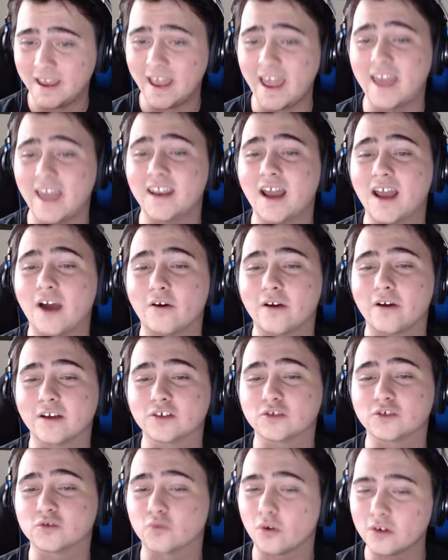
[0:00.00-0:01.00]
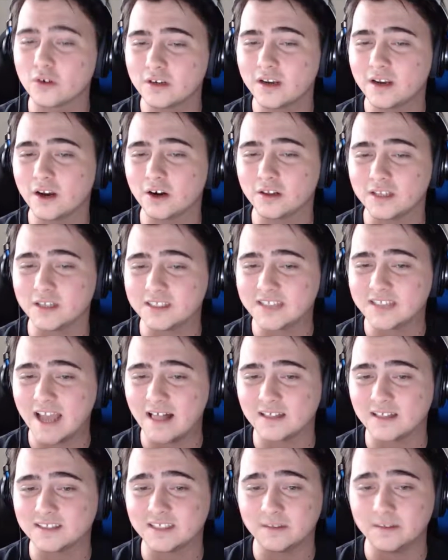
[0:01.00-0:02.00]
and our extraordinarily
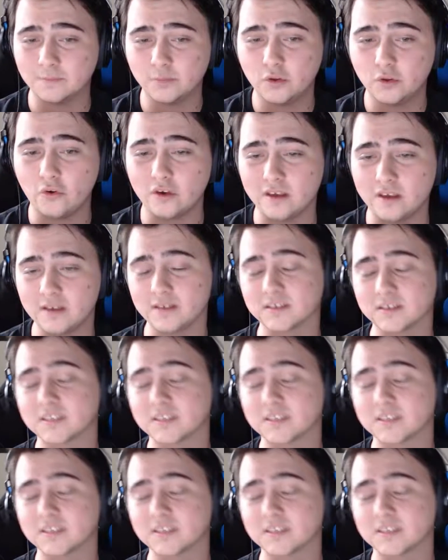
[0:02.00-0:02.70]
talented employees.